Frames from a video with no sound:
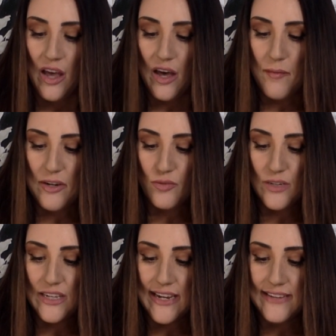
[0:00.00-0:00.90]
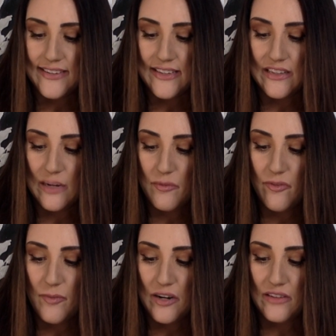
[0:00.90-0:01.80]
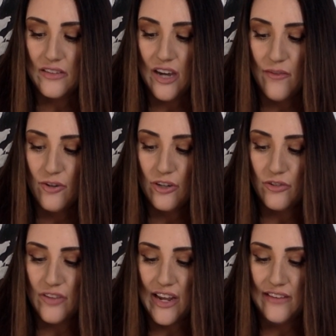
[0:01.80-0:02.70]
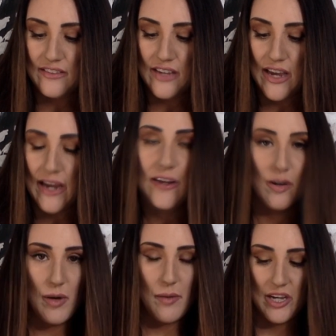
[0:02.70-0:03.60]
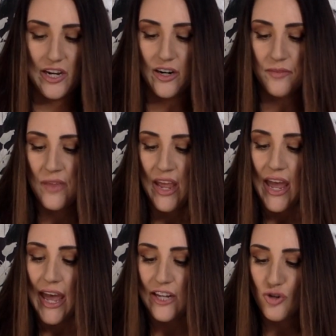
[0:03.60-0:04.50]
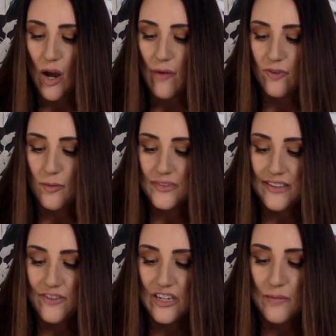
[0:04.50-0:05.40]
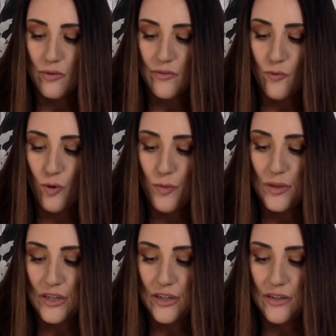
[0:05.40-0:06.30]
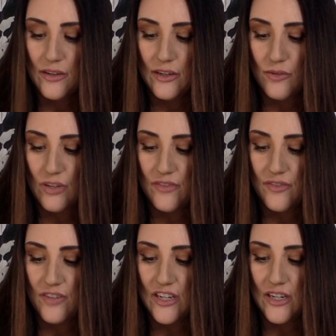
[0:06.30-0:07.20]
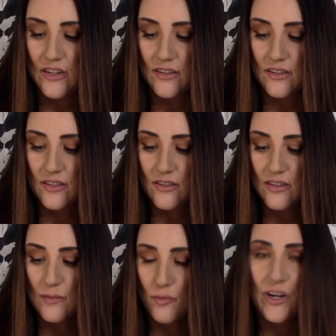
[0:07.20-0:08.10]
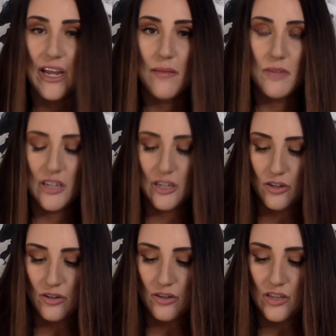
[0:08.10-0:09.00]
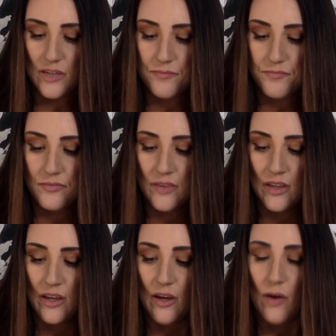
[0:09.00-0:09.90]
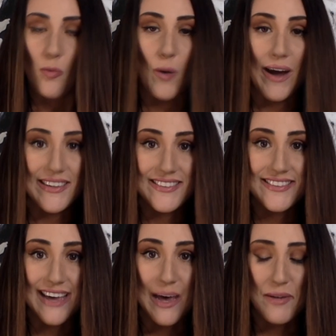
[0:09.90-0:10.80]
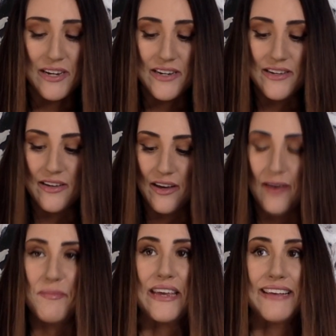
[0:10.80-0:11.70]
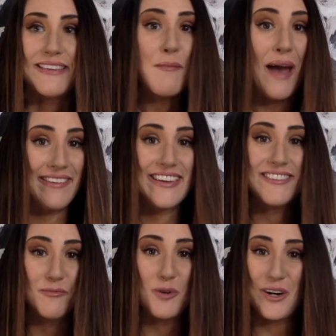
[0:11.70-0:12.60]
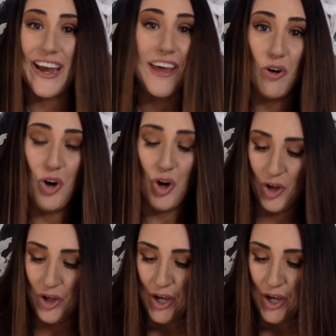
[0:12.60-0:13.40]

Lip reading: By 2018, the number of Americans covered under the ACA, Obamacare, had dropped from 17.4 million in 2015 to 13.8 million currently. Why is this happening? Because the math doesn't work at all.